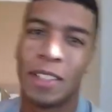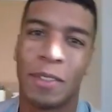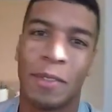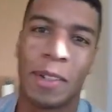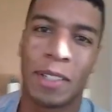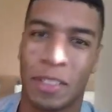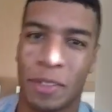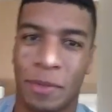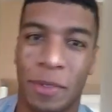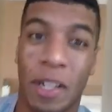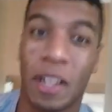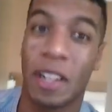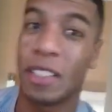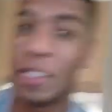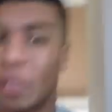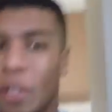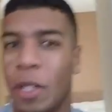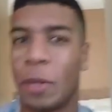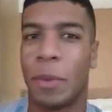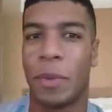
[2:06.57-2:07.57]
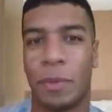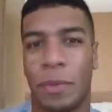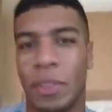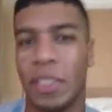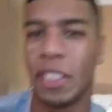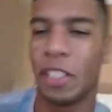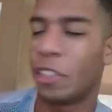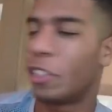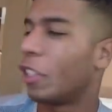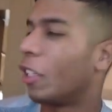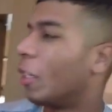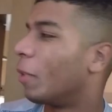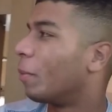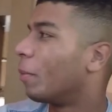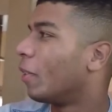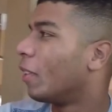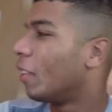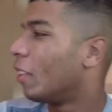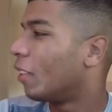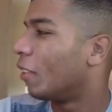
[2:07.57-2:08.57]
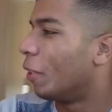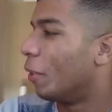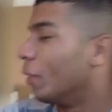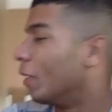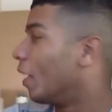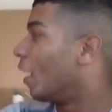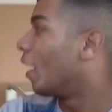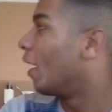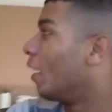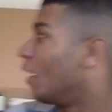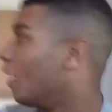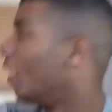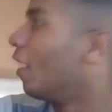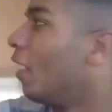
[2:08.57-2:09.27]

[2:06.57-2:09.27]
the rest of the vlog is all with D-Sharp whole day.